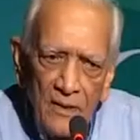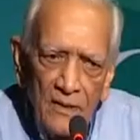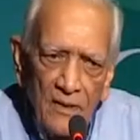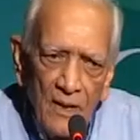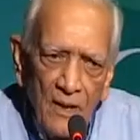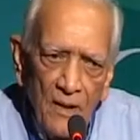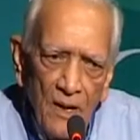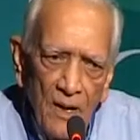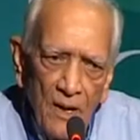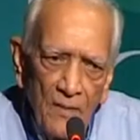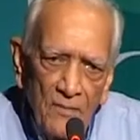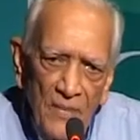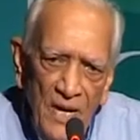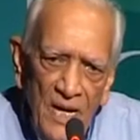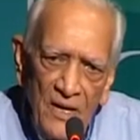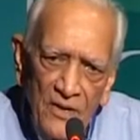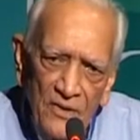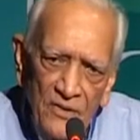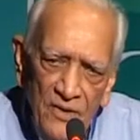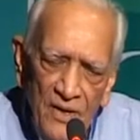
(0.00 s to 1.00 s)
the
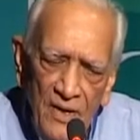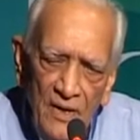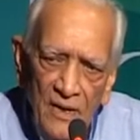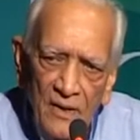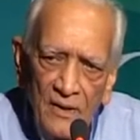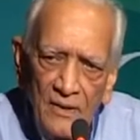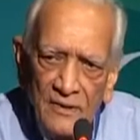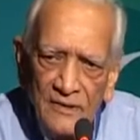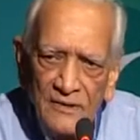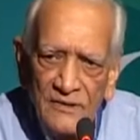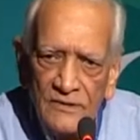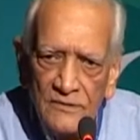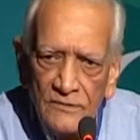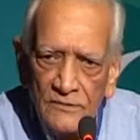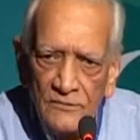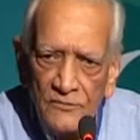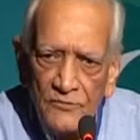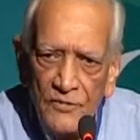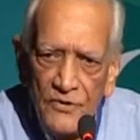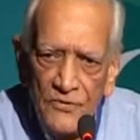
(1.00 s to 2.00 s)
main thing
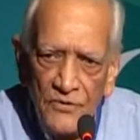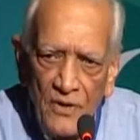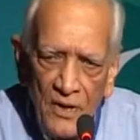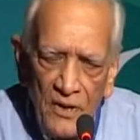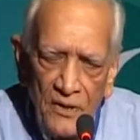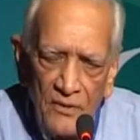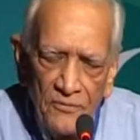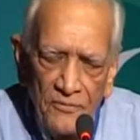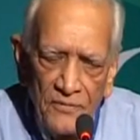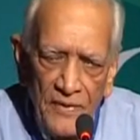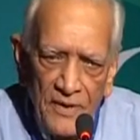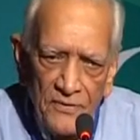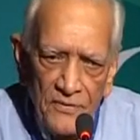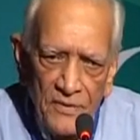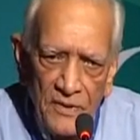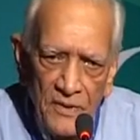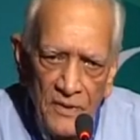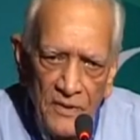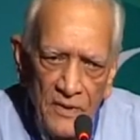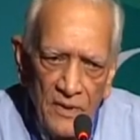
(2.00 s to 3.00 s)
which are
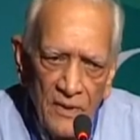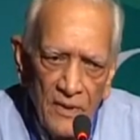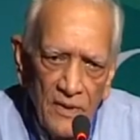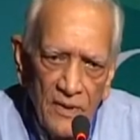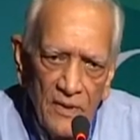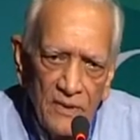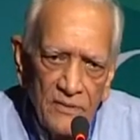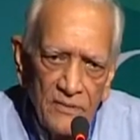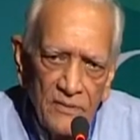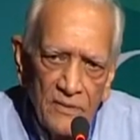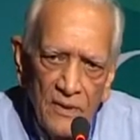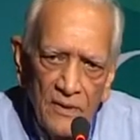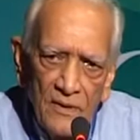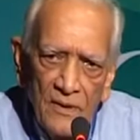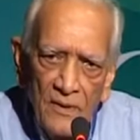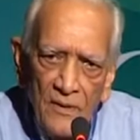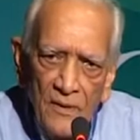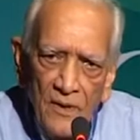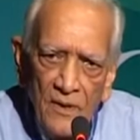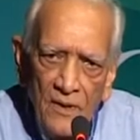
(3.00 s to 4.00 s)
affected is
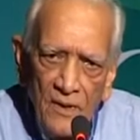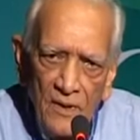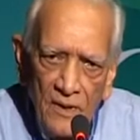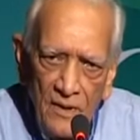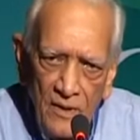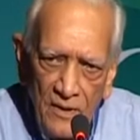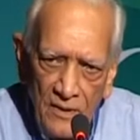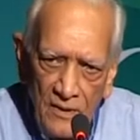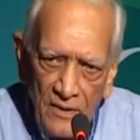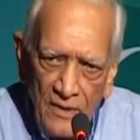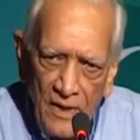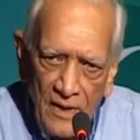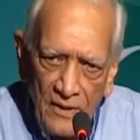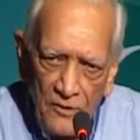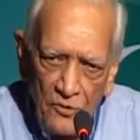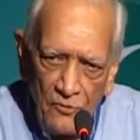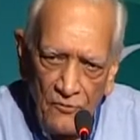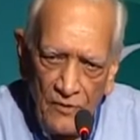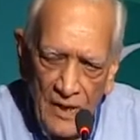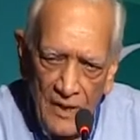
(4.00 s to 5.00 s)

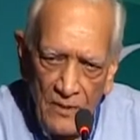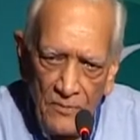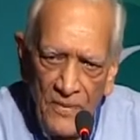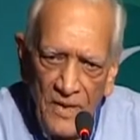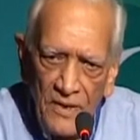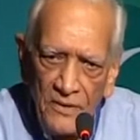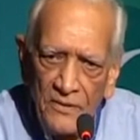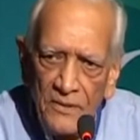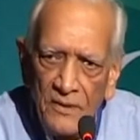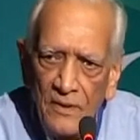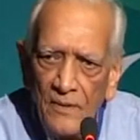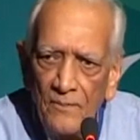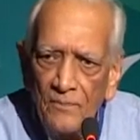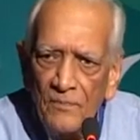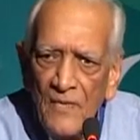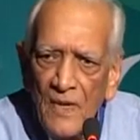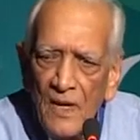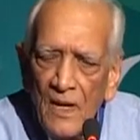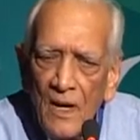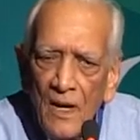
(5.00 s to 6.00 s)
the development,
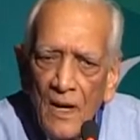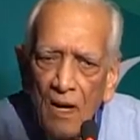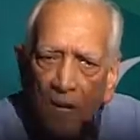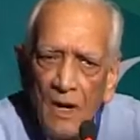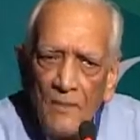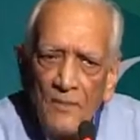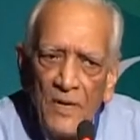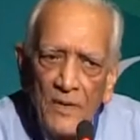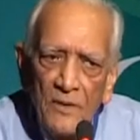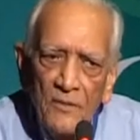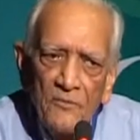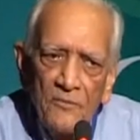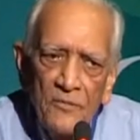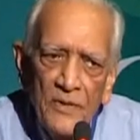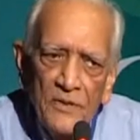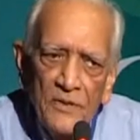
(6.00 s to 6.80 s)
I mean